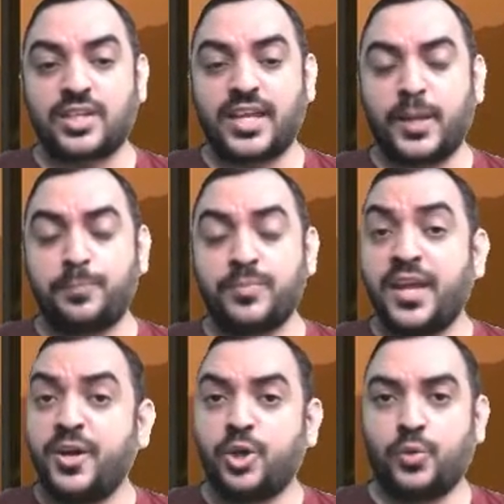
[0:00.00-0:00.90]
time
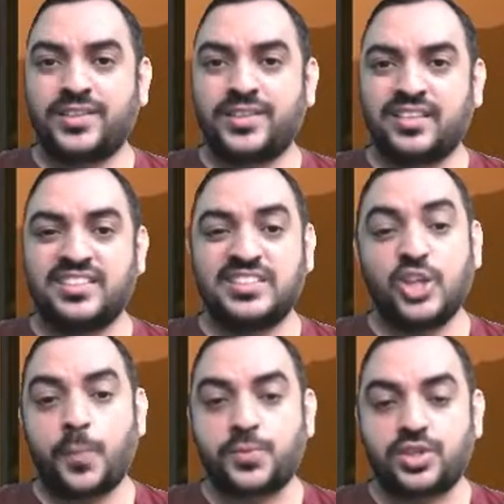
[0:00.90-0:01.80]
to exercise the
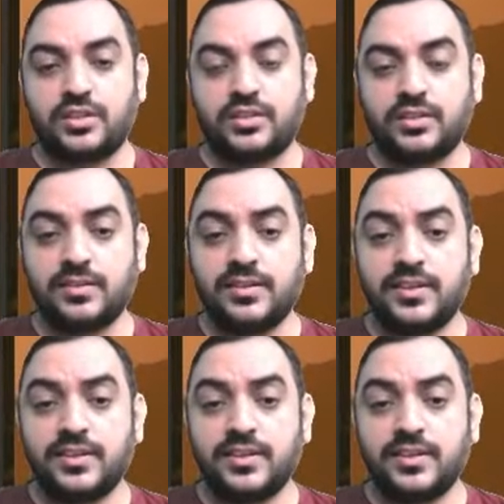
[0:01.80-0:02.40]
option.